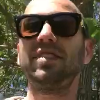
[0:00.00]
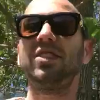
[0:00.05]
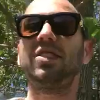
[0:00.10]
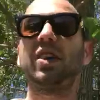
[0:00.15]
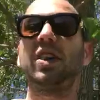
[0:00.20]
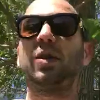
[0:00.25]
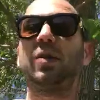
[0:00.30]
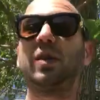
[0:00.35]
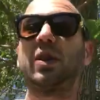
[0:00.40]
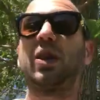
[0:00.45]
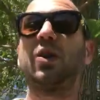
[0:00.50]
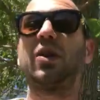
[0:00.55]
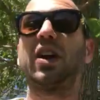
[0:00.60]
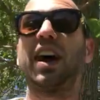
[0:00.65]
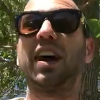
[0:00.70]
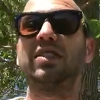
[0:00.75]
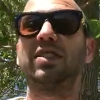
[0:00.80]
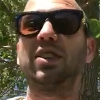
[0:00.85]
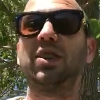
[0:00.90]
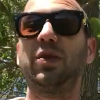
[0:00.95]
So here we go,
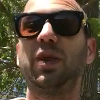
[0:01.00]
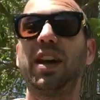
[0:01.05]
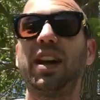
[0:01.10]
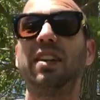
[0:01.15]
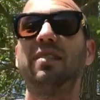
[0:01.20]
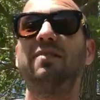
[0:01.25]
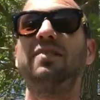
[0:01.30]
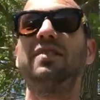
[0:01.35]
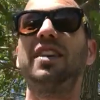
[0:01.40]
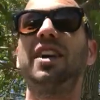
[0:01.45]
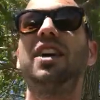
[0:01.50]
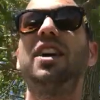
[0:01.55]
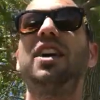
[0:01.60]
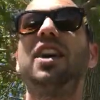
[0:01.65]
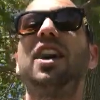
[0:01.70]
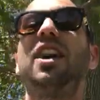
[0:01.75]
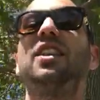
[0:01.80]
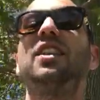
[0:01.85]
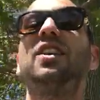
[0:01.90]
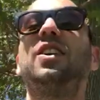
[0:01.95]
guys. Are you ready?
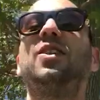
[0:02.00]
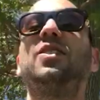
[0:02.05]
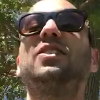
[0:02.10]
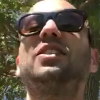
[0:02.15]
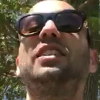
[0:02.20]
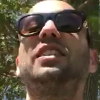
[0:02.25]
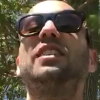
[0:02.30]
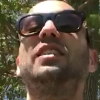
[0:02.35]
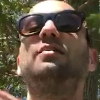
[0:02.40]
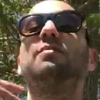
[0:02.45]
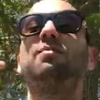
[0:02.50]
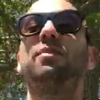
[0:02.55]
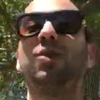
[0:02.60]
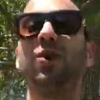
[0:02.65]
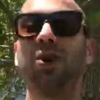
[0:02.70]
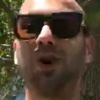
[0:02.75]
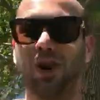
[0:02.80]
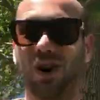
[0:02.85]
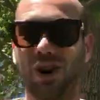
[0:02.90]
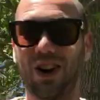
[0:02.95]
Hello, good
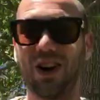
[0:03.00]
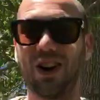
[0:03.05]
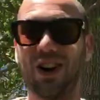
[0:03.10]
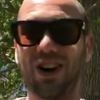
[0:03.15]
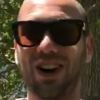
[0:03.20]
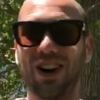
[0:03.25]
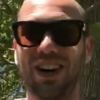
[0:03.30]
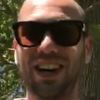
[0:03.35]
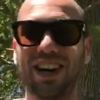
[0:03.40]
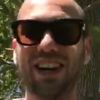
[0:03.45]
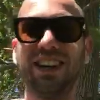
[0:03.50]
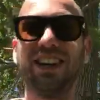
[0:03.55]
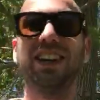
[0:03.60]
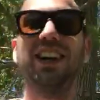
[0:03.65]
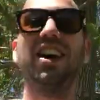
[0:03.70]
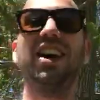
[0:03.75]
morning.